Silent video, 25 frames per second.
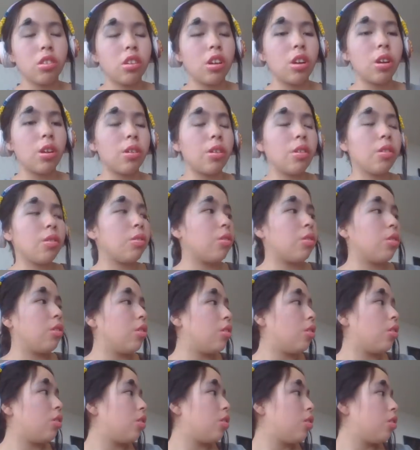I don't.
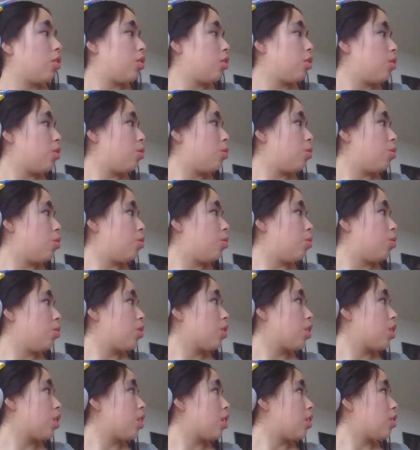
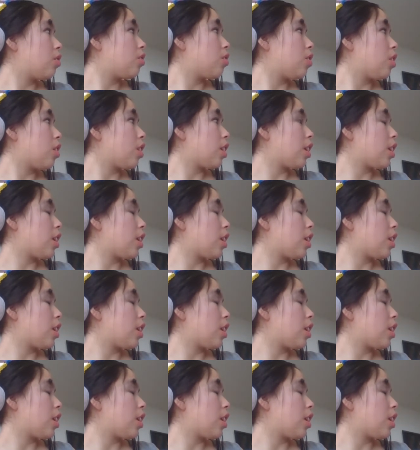He said